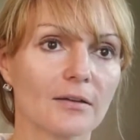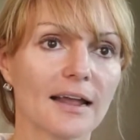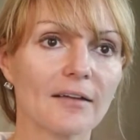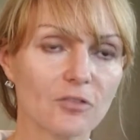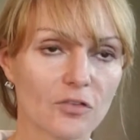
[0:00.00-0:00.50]
you
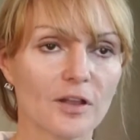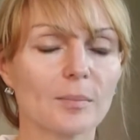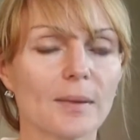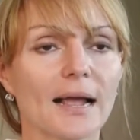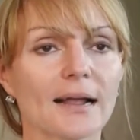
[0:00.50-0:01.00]
have to sit
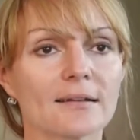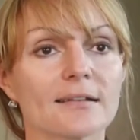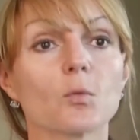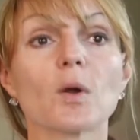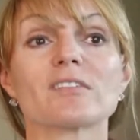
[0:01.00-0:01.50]
back and say,
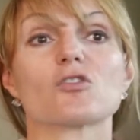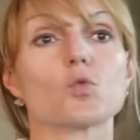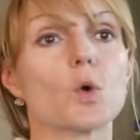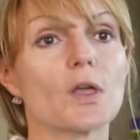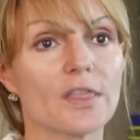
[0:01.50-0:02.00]
was this
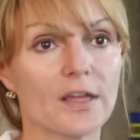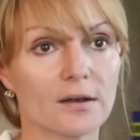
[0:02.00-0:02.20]
worth it?